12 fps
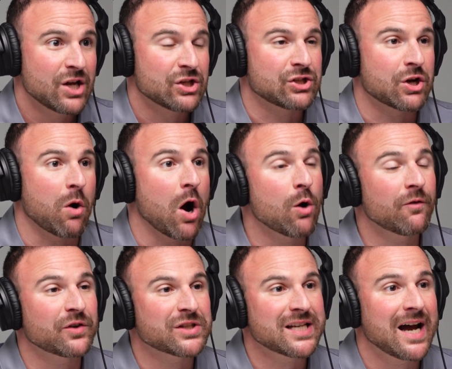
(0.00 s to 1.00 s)
So
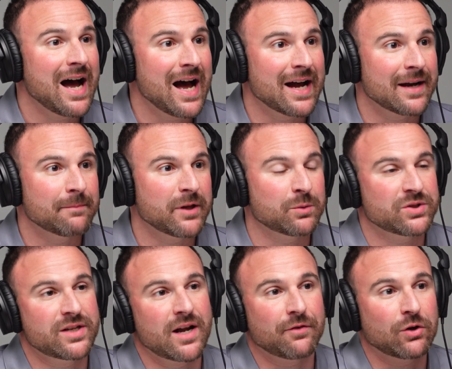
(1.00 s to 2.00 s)
over time, there was
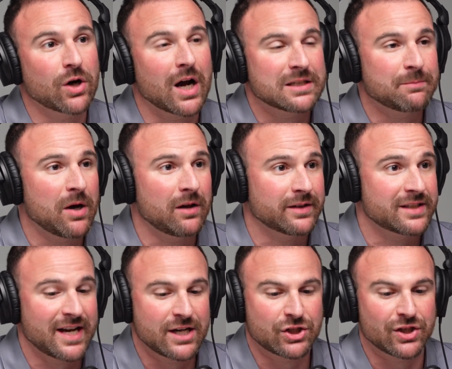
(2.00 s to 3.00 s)
enough
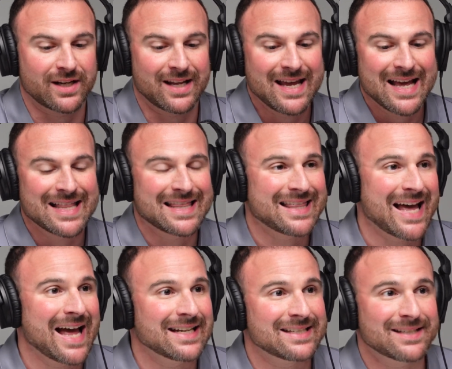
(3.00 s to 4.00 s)
cross-pollination
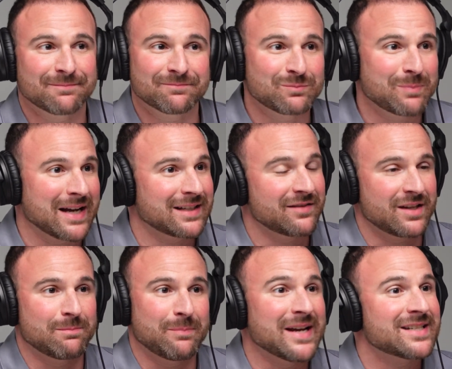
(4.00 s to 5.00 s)
that, back to
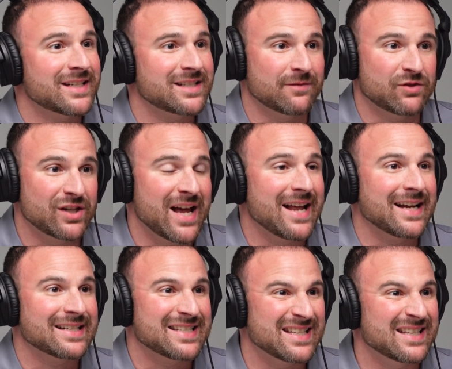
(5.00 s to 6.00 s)
the basics of
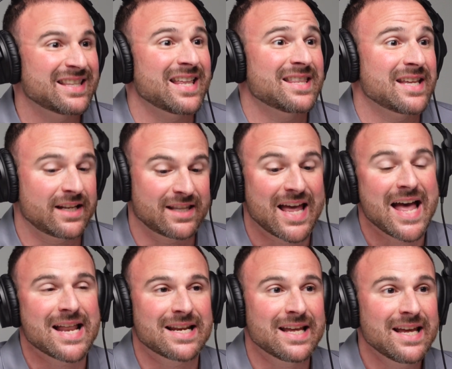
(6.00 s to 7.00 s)
genetics, that
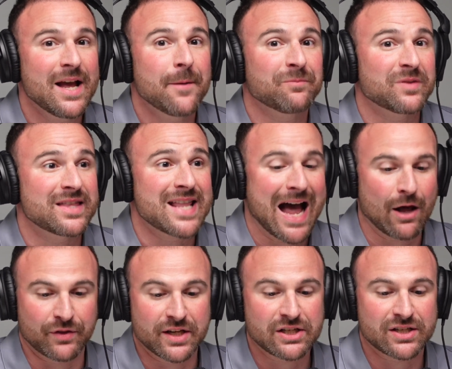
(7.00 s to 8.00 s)
then now
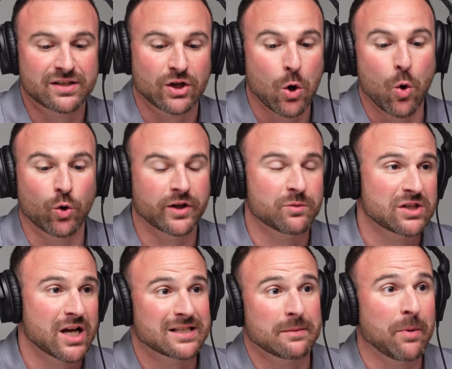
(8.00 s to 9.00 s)
the corn that was
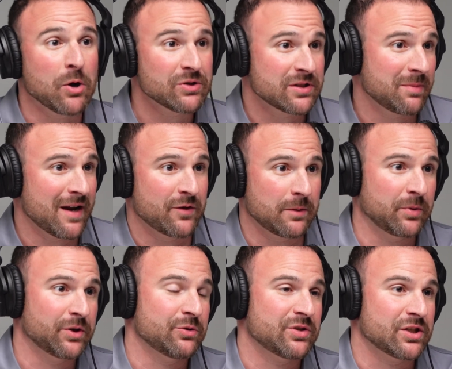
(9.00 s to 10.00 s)
not supposed to be able to
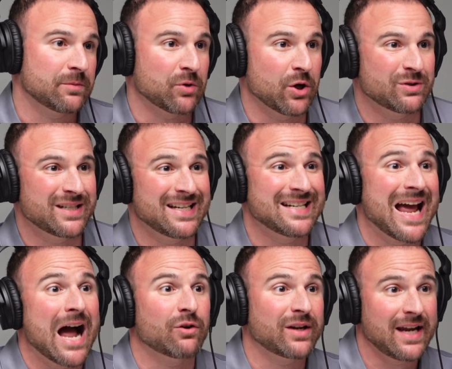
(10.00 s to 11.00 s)
produce this protein
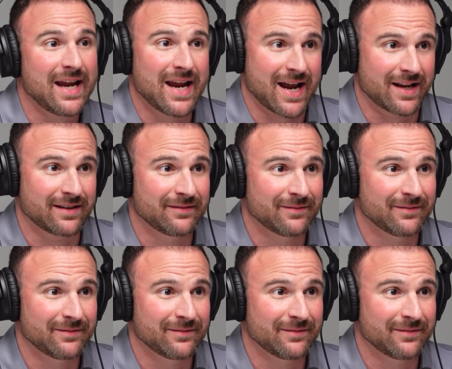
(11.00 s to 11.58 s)
now can.